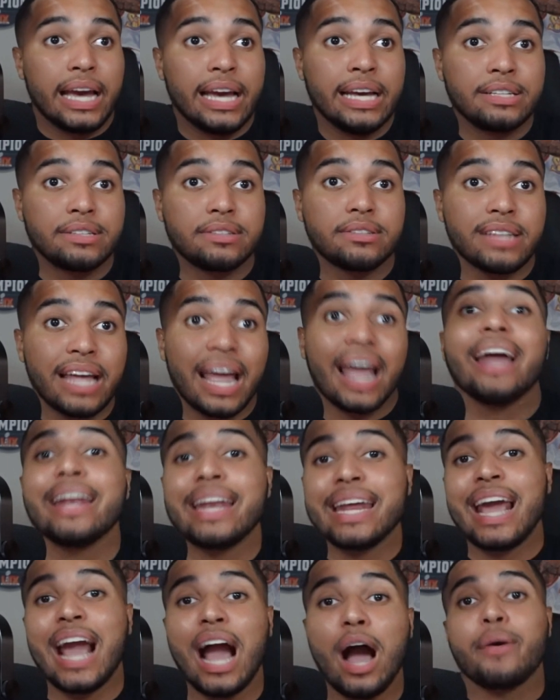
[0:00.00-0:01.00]

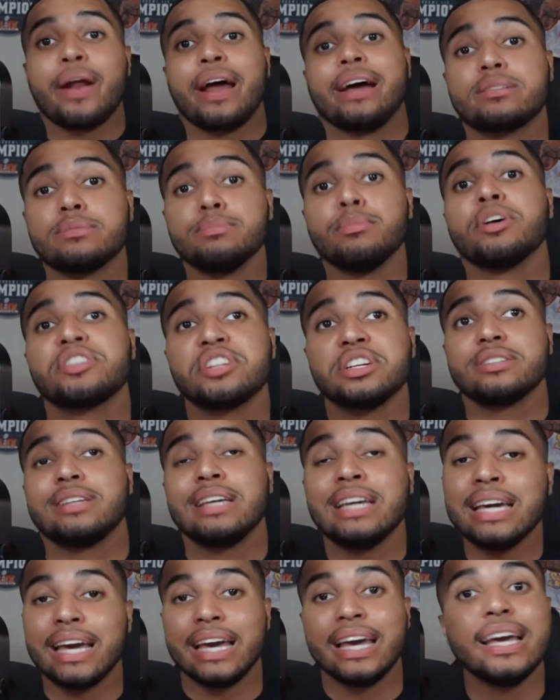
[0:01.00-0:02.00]
standing out as much as
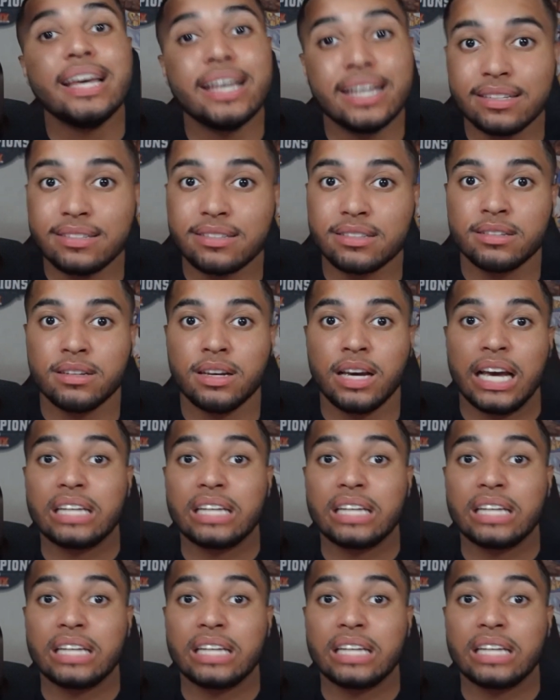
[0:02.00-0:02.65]
he is